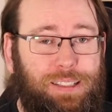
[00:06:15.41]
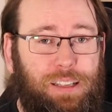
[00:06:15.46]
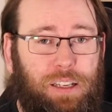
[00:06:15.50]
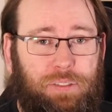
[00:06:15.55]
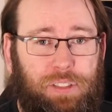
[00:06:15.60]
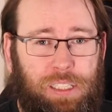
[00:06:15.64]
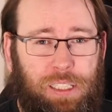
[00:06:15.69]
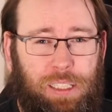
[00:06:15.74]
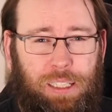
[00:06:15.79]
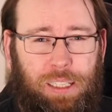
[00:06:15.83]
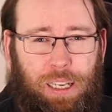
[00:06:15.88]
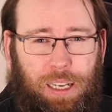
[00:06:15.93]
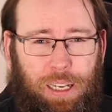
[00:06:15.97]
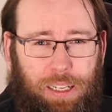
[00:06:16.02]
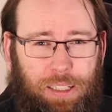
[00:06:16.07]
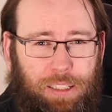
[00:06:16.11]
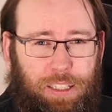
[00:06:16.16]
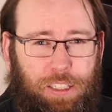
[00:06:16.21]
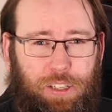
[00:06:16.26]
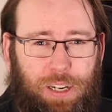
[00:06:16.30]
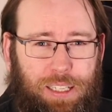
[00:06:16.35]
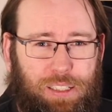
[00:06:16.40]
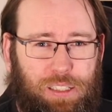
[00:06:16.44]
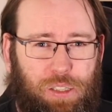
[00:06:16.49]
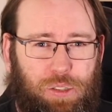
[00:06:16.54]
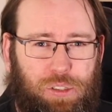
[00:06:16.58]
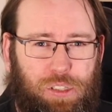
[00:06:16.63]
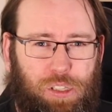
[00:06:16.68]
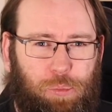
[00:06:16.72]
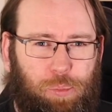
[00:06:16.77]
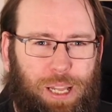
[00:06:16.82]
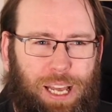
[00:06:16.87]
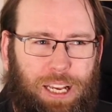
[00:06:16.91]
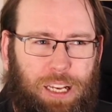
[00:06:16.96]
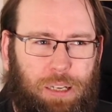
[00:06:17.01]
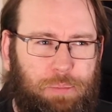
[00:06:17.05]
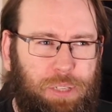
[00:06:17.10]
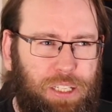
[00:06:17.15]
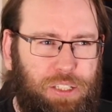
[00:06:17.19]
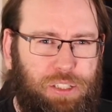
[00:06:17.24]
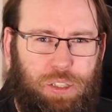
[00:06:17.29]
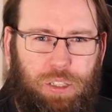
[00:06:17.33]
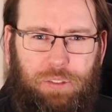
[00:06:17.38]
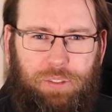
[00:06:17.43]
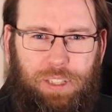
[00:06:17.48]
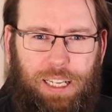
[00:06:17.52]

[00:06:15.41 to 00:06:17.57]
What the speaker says: Obviously the translucent black, I'm not sure if